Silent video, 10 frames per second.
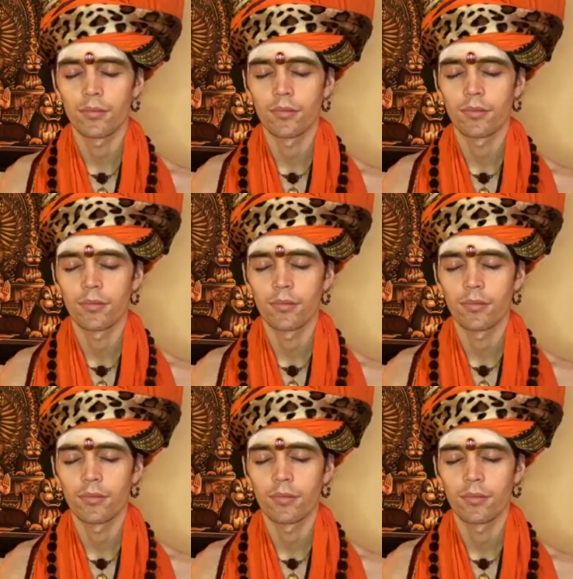
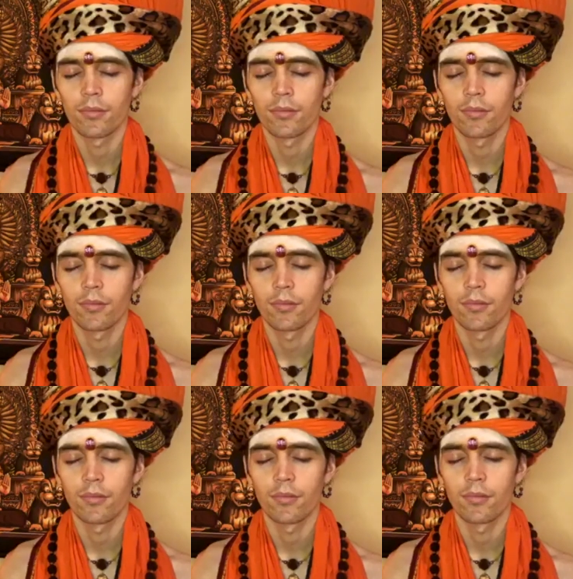
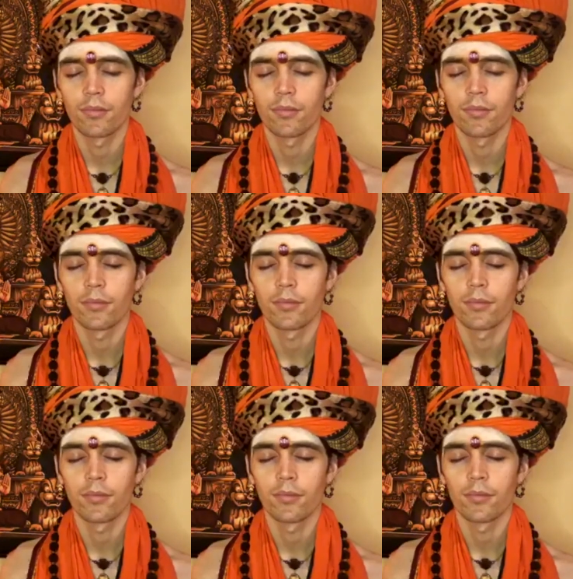
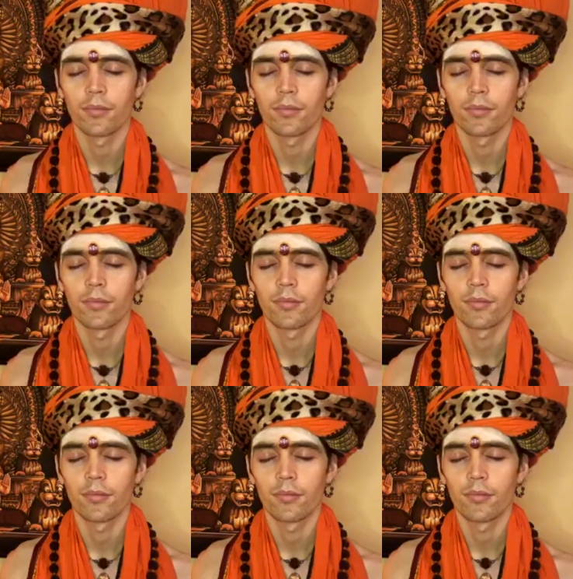
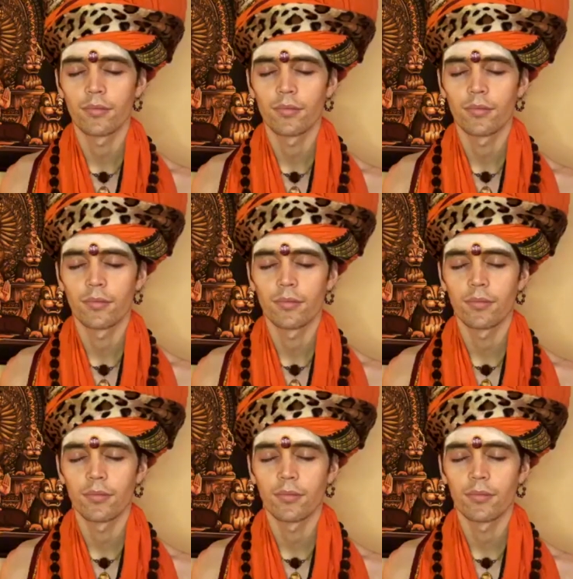
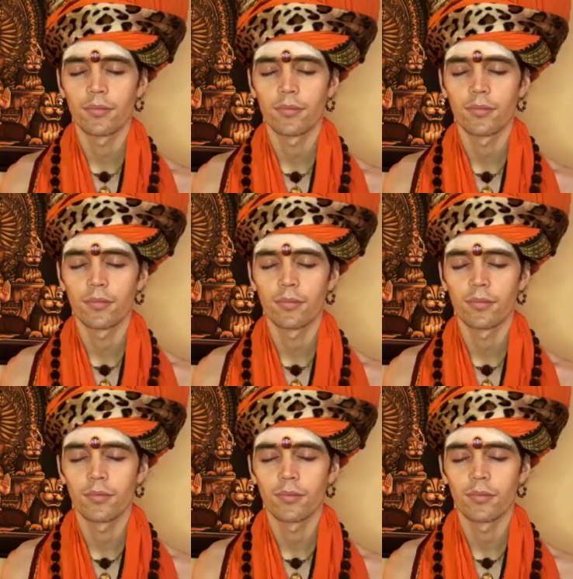
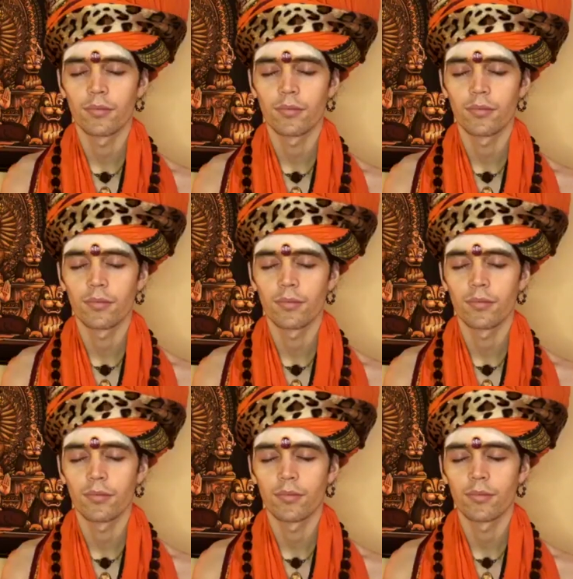
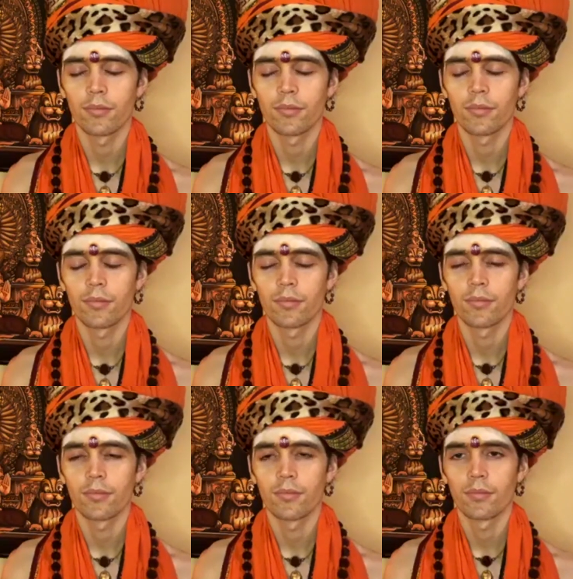
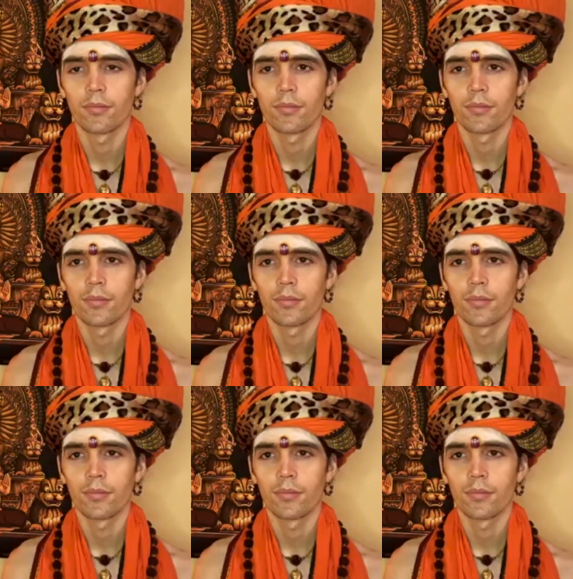No one is speaking in this clip.